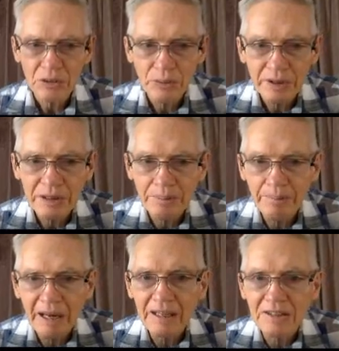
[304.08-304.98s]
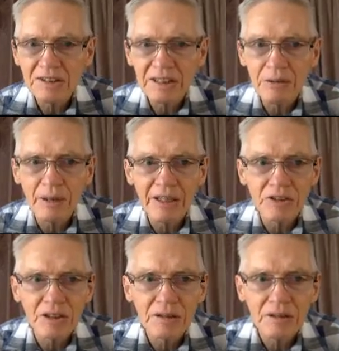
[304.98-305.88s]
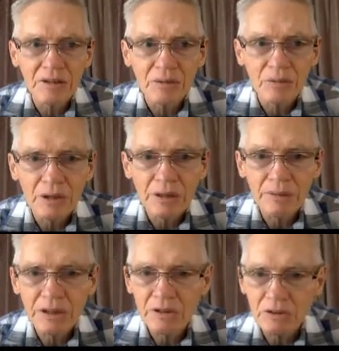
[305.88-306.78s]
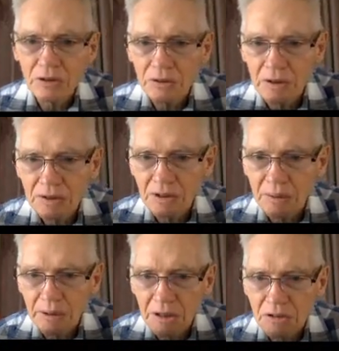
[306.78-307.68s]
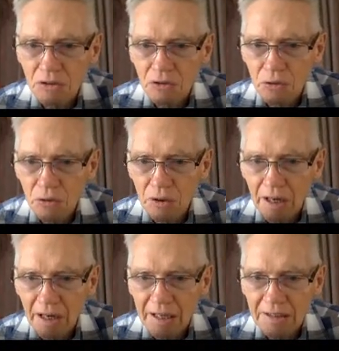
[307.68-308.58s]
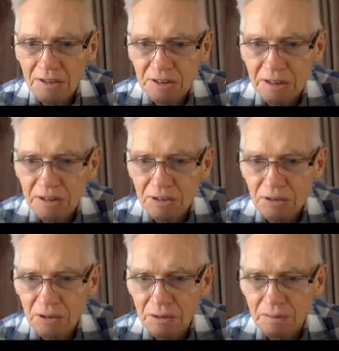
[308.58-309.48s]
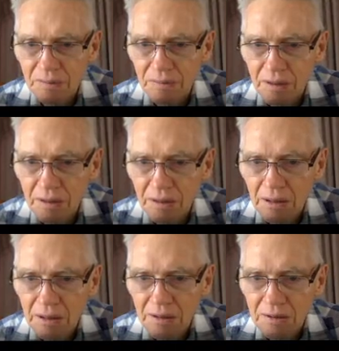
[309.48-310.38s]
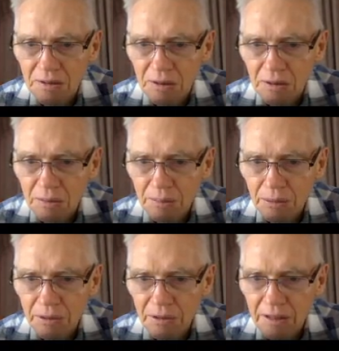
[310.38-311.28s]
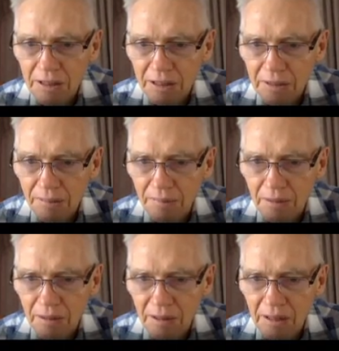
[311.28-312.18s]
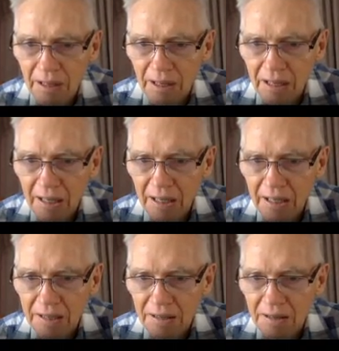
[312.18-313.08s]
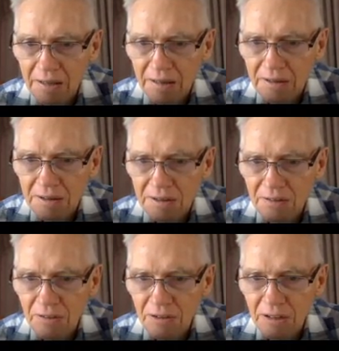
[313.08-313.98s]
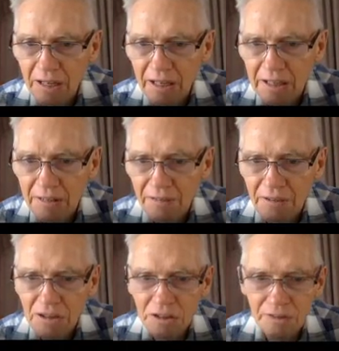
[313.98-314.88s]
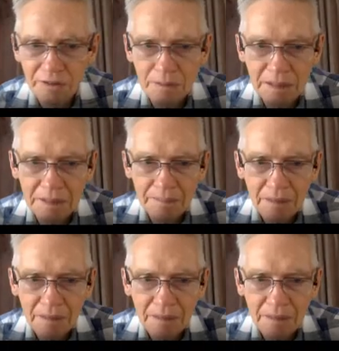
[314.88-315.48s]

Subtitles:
with the balance equation, what I'm going to do is I'm going to draw a seesaw. So you put it here, and this is a very handy feature for me.